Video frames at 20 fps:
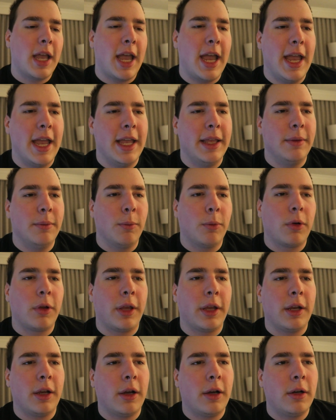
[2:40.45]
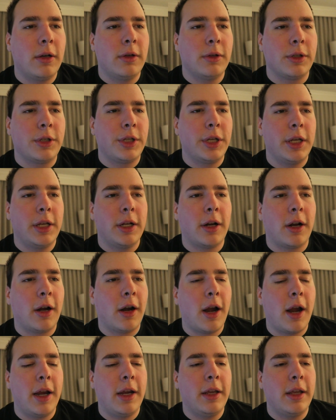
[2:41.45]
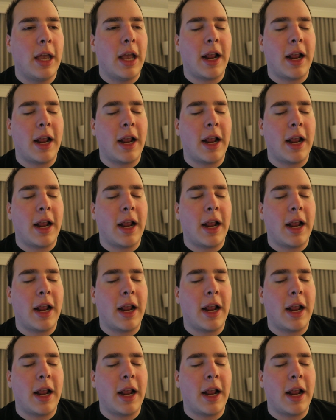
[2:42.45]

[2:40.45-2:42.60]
And we're like, oh shit, alright.